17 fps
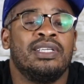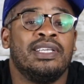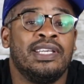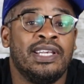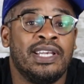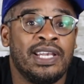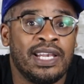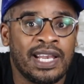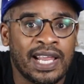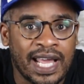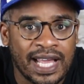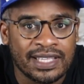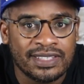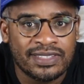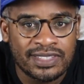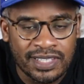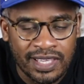
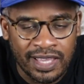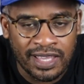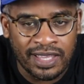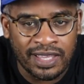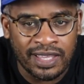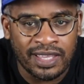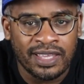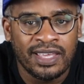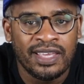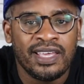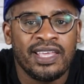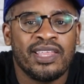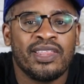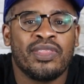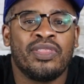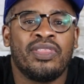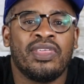Not saying
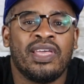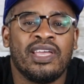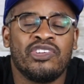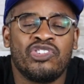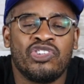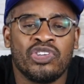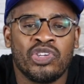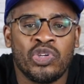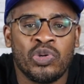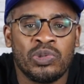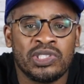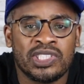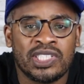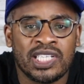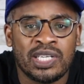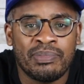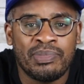that Sengun is
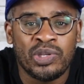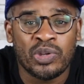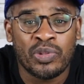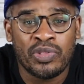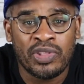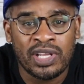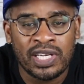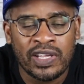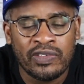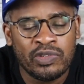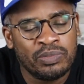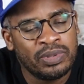going to be on their level,